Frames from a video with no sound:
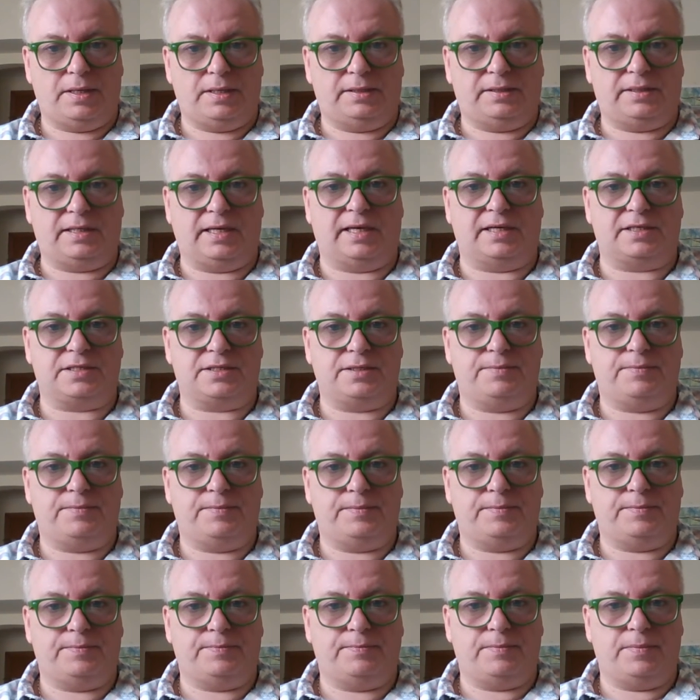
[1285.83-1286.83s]
that
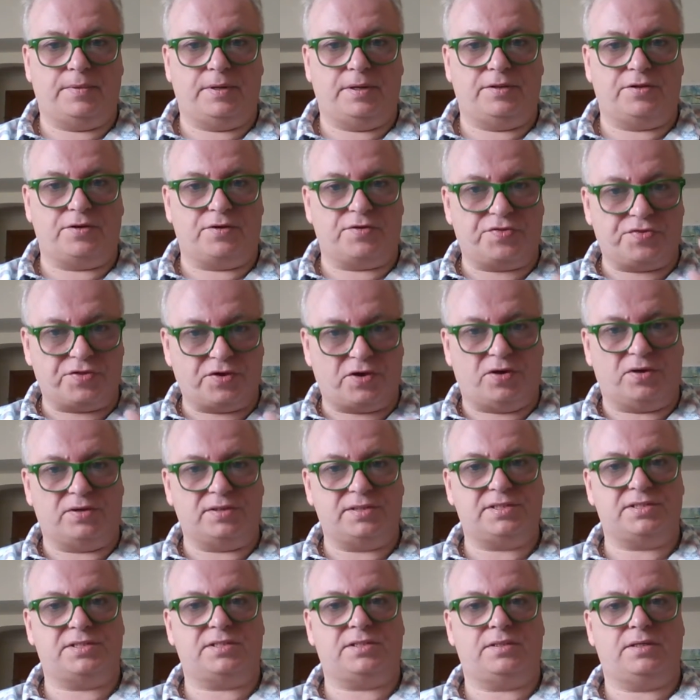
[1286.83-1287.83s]
their
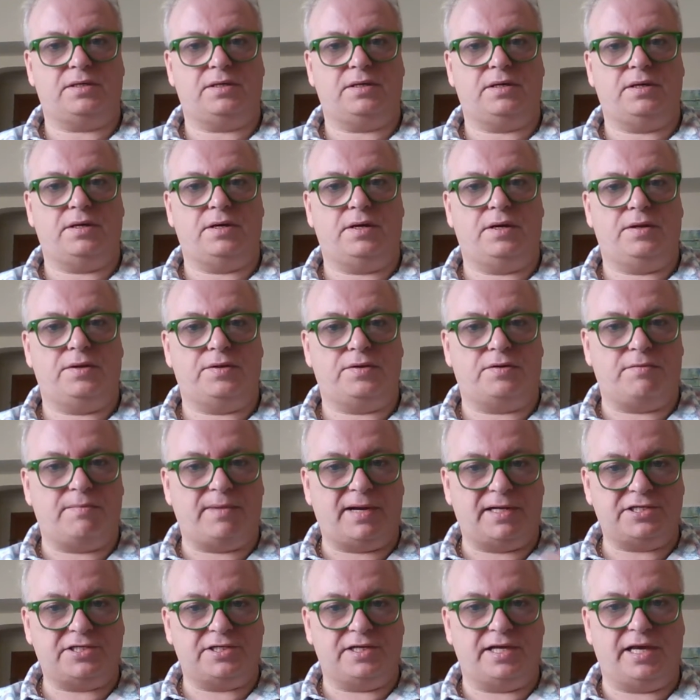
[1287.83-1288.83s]
thoughts, their
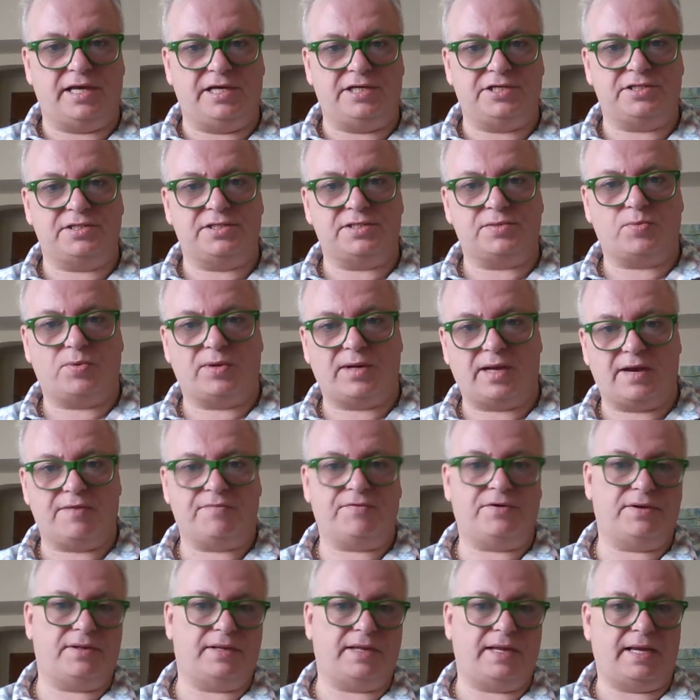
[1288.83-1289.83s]
imaginations,
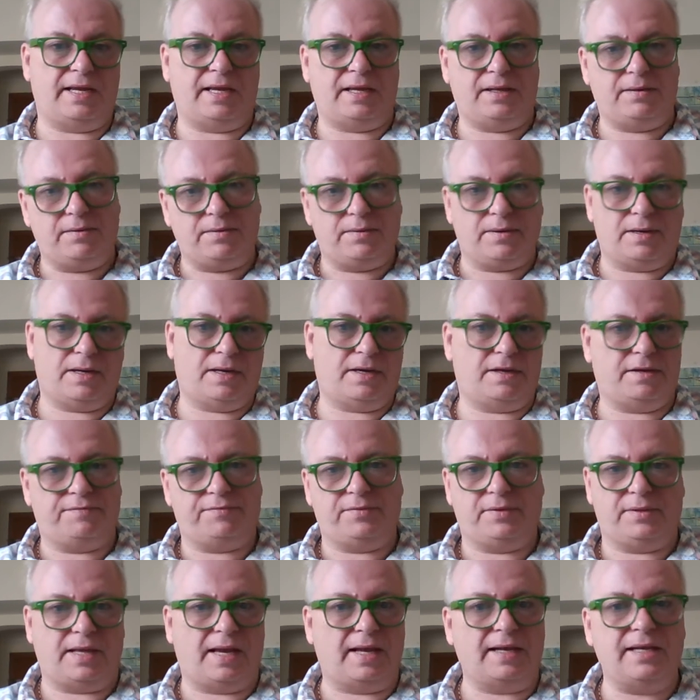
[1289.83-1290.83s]
whatever they
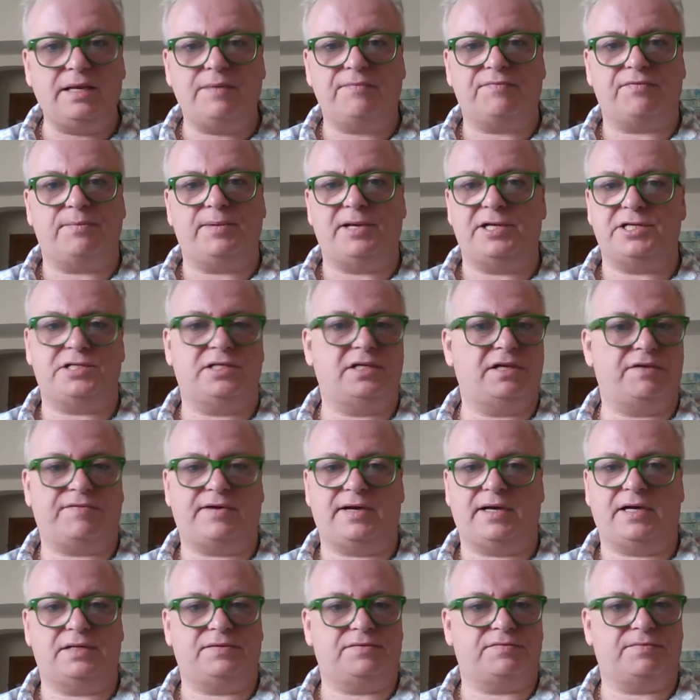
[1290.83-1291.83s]
have, any information they've
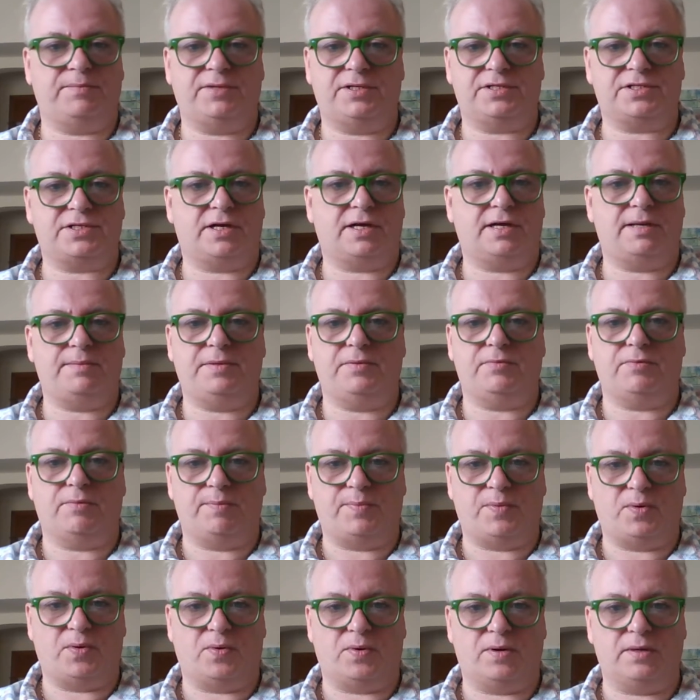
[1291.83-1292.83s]
had from the time they were
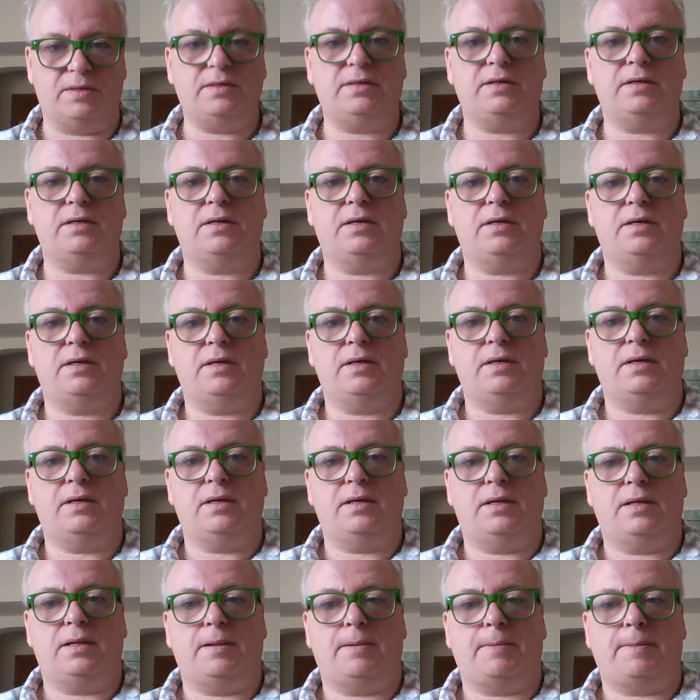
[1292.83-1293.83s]
born,
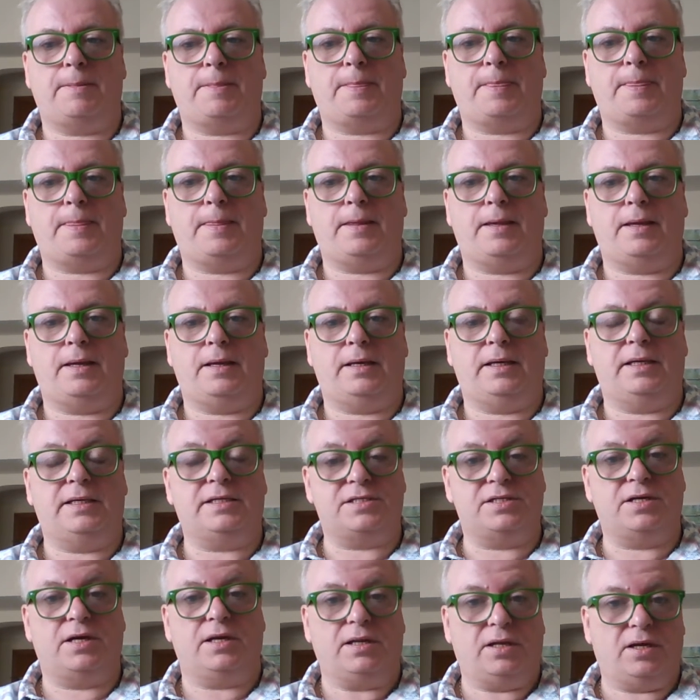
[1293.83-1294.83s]

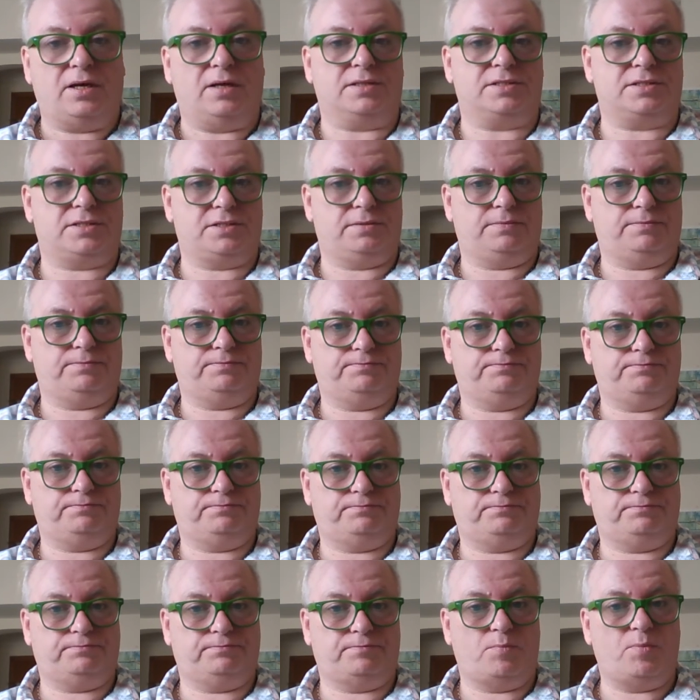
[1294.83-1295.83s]
is not lost.
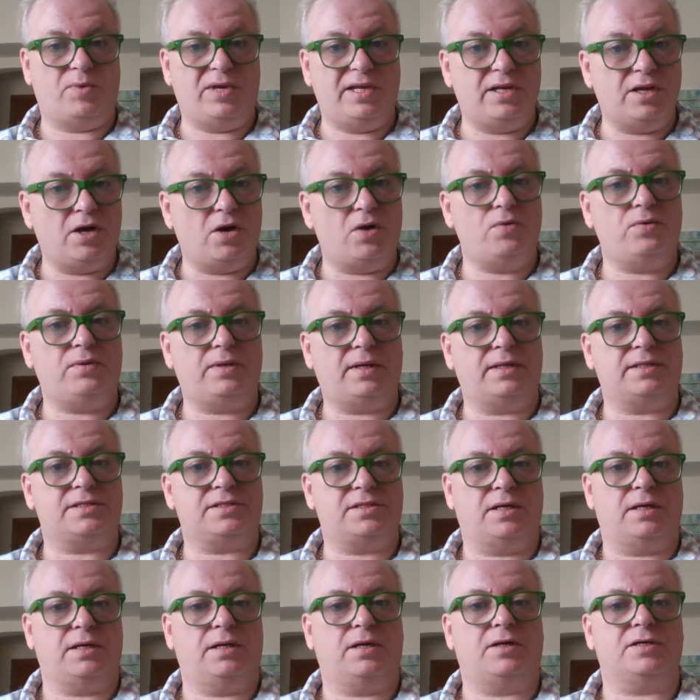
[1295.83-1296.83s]
We know that it's
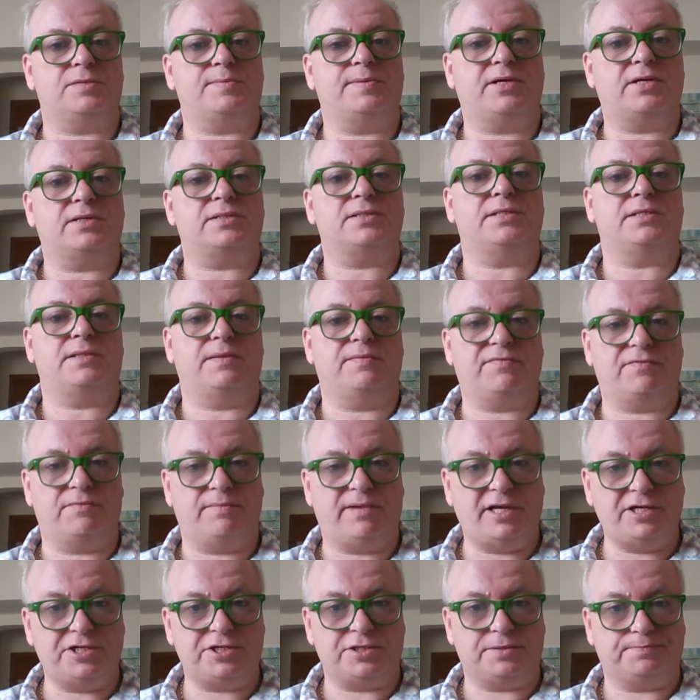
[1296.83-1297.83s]
not lost because it's
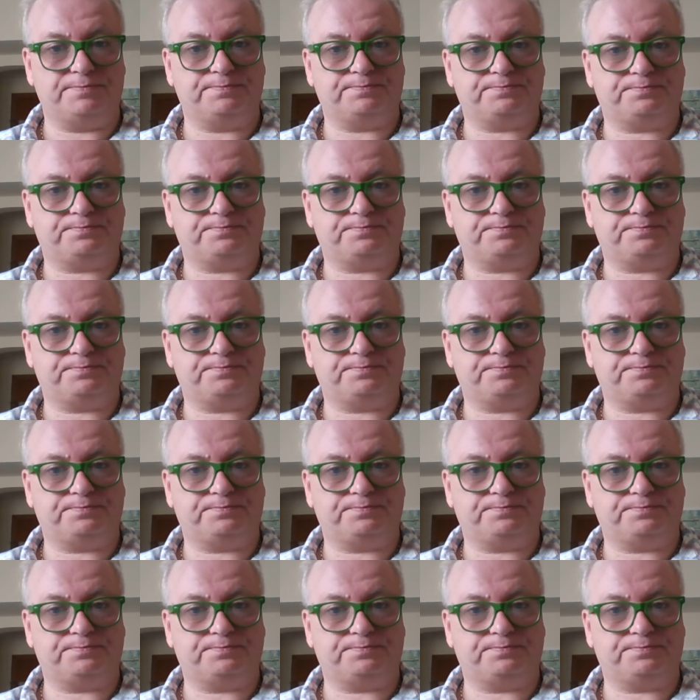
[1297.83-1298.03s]
information.